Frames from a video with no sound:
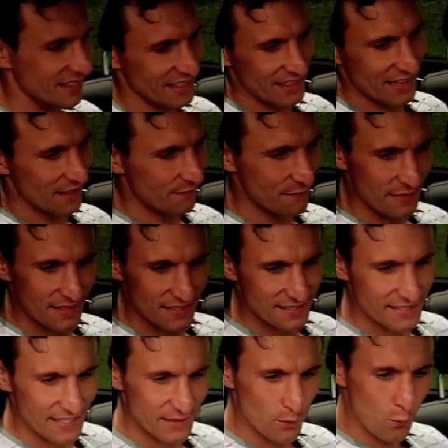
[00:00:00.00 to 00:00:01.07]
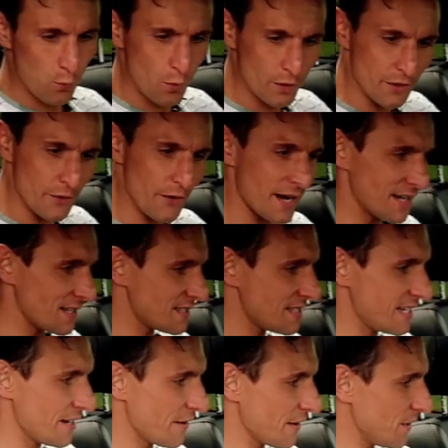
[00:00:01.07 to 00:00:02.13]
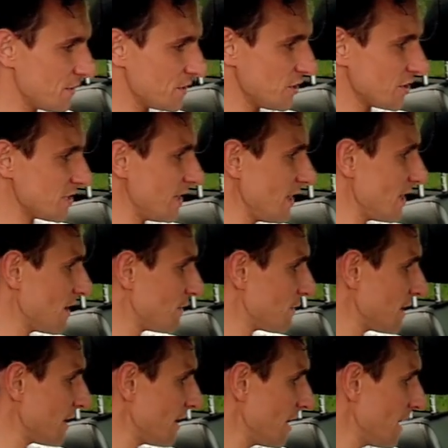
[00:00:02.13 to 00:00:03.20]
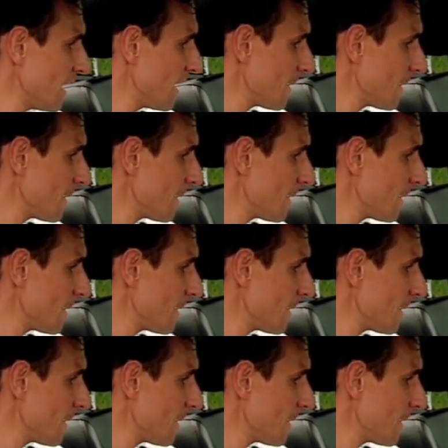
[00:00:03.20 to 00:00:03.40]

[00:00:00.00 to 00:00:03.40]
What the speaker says: love this thing. The wood grain interior is just lovely.